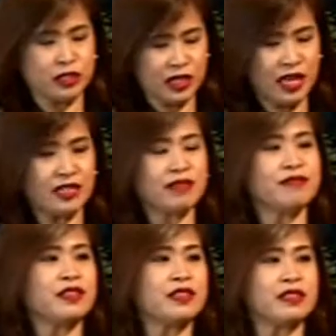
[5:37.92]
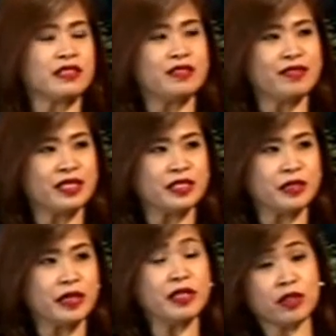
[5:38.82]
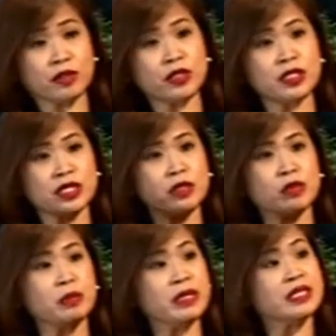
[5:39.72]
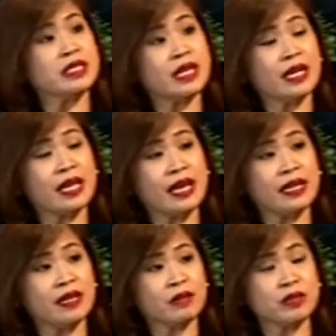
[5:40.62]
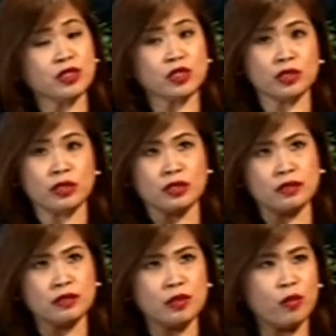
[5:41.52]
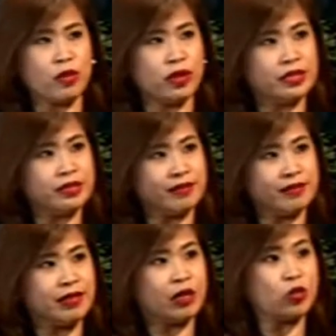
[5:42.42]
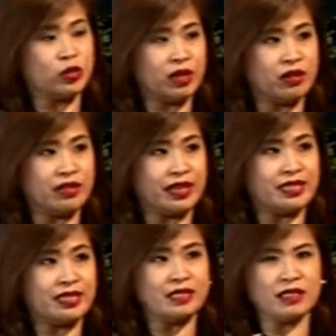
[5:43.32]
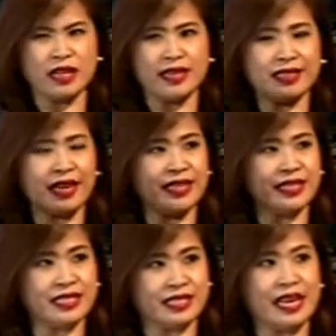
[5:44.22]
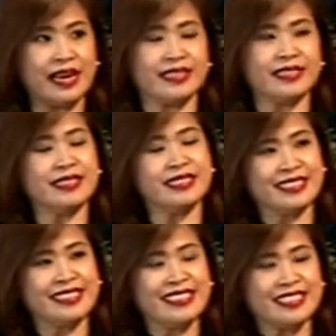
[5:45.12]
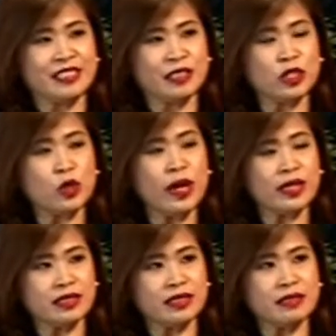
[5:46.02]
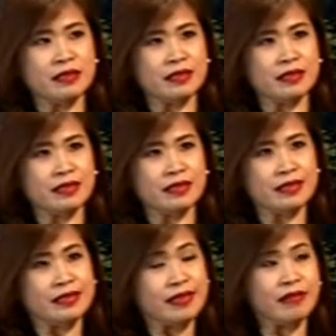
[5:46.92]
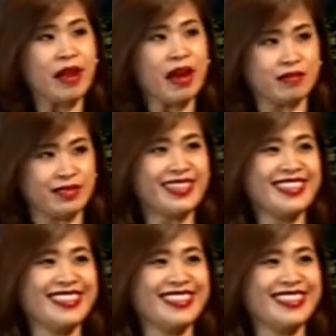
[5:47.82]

there's a lot of activities there. And the third city would be in Santa Elena, or somewhere in Laguna already, Tagaytay, that side. So it's quite around.